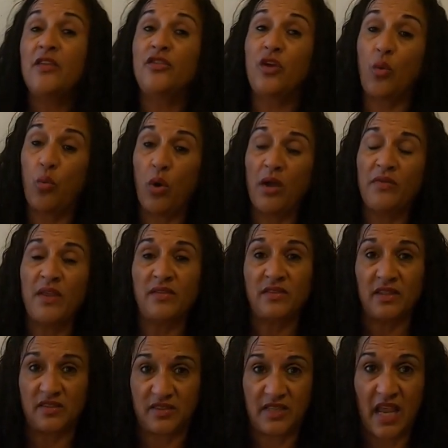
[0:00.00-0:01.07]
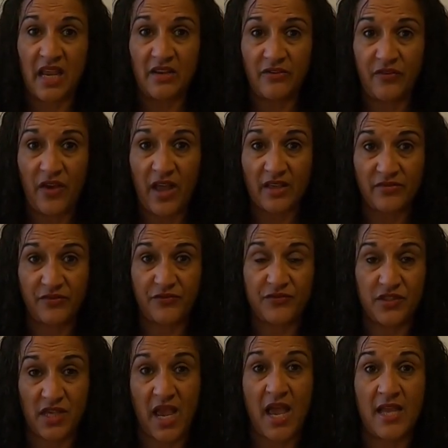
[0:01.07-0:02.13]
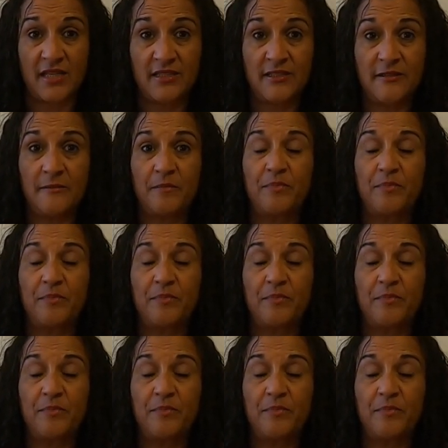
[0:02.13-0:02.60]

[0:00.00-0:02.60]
The one that the state signs